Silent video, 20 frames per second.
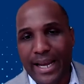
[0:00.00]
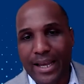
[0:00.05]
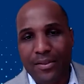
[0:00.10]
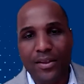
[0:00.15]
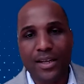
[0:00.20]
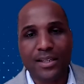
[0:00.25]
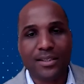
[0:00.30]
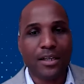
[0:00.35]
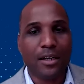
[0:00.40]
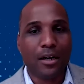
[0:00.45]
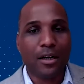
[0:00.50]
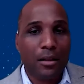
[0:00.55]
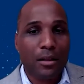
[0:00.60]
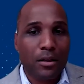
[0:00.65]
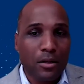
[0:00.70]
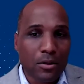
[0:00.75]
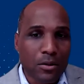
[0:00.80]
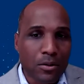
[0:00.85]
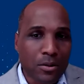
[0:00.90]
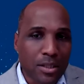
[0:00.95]
And this
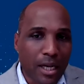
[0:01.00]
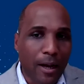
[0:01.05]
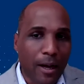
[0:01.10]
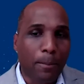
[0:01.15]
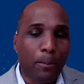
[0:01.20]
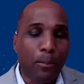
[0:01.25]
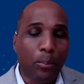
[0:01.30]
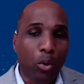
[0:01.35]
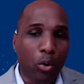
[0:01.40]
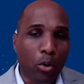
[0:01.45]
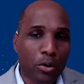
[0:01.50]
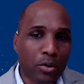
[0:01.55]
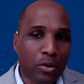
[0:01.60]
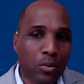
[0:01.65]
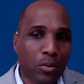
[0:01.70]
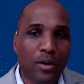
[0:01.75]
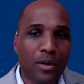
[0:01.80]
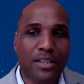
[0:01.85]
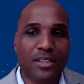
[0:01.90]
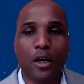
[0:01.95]
includes a
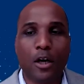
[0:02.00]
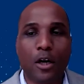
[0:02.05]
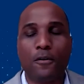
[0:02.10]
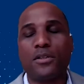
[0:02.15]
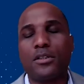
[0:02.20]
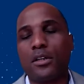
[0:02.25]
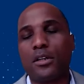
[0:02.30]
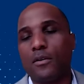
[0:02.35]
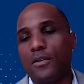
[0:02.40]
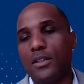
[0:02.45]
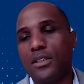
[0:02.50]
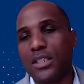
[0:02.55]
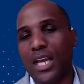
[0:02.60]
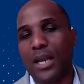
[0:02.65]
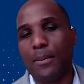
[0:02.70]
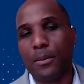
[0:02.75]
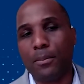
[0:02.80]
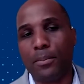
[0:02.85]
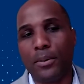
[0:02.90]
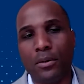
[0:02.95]
portal with self-service
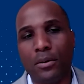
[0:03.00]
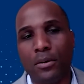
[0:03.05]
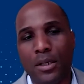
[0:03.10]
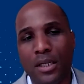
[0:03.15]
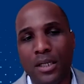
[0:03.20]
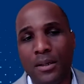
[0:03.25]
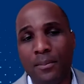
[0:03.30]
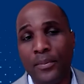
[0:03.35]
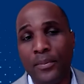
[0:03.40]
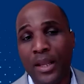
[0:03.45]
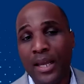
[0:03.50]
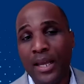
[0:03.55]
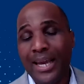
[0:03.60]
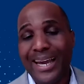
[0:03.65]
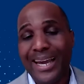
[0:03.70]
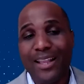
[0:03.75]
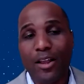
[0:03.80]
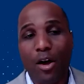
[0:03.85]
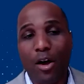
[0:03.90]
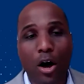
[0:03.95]
capability.
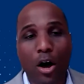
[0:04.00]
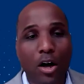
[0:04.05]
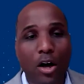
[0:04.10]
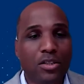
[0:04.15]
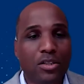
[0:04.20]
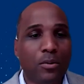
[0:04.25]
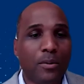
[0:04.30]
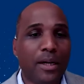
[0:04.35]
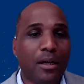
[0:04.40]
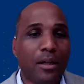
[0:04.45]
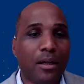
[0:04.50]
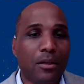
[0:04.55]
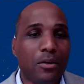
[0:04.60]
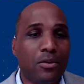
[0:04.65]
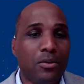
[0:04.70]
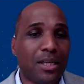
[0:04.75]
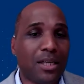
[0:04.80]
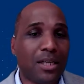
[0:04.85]
It also includes